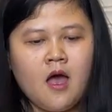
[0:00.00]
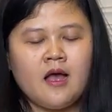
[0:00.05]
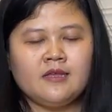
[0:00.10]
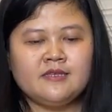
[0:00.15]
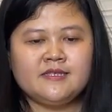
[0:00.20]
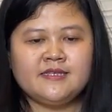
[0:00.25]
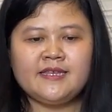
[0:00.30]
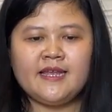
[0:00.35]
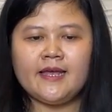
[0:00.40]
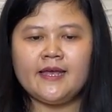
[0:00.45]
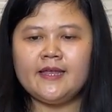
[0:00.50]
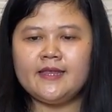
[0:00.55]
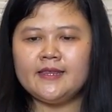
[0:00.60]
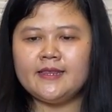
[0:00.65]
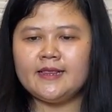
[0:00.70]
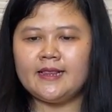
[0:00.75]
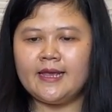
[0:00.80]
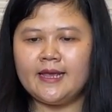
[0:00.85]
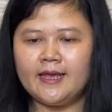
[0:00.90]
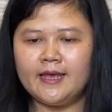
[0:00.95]

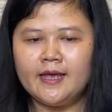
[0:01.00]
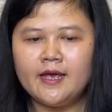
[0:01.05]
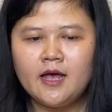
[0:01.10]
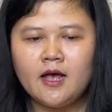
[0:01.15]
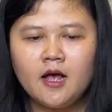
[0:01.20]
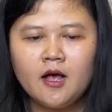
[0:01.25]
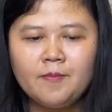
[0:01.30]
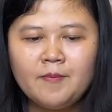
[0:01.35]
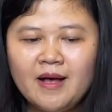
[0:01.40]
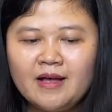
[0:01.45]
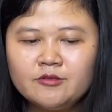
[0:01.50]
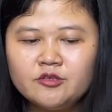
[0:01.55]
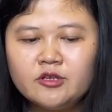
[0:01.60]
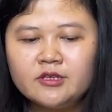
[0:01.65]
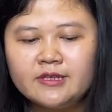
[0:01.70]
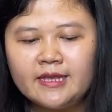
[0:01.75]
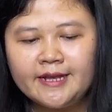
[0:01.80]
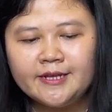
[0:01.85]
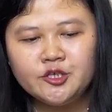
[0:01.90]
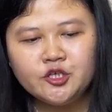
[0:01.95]
Secondly, about the
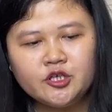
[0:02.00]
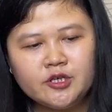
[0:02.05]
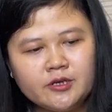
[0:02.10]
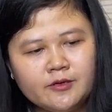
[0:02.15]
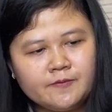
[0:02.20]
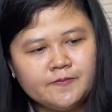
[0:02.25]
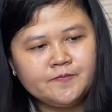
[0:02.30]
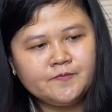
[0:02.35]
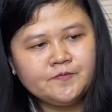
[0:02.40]
texture.